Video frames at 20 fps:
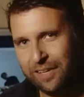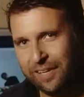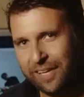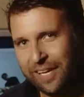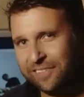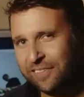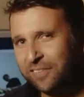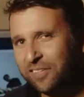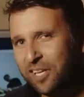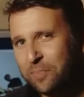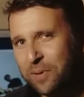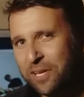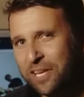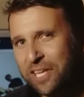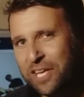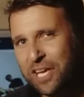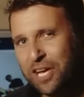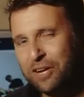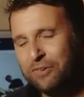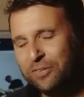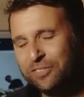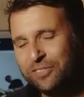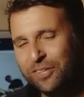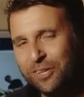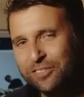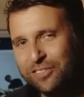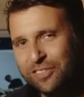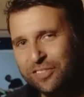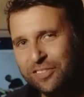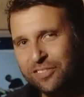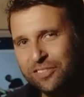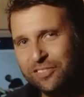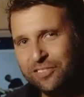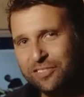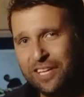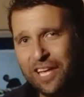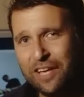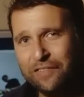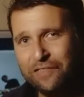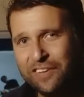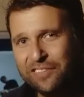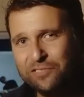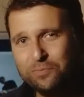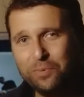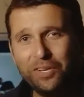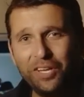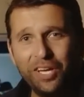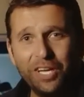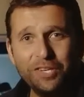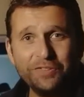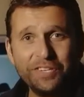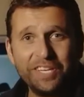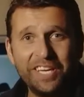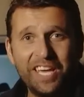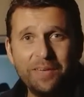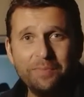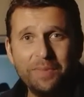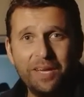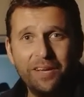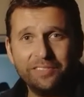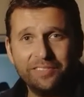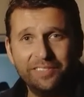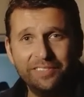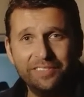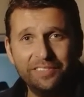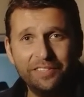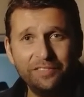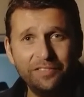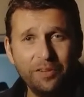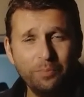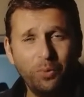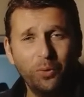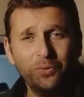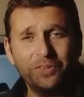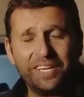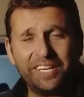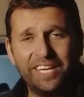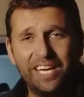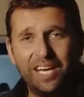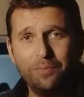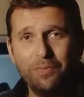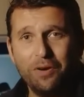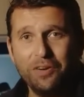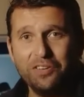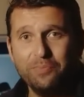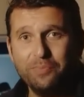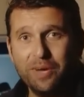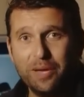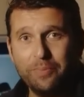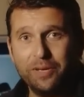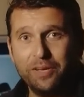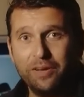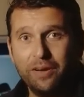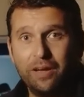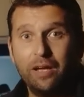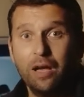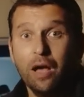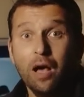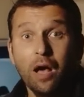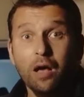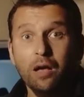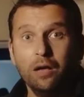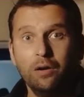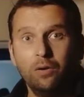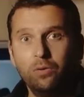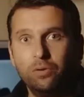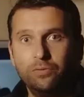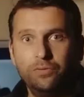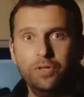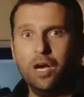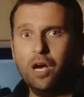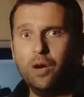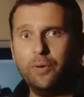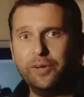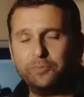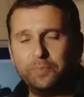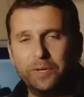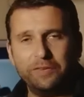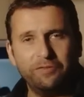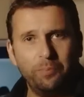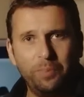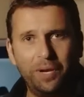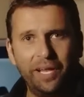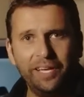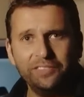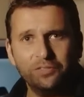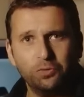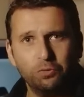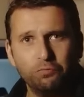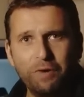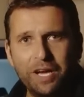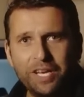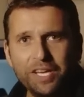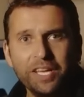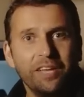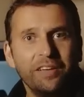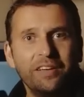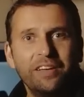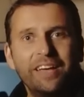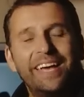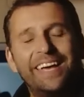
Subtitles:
It's only been a year or so since the FS100 came out, and if you bought that camera, you may be going, no, it's been replaced already?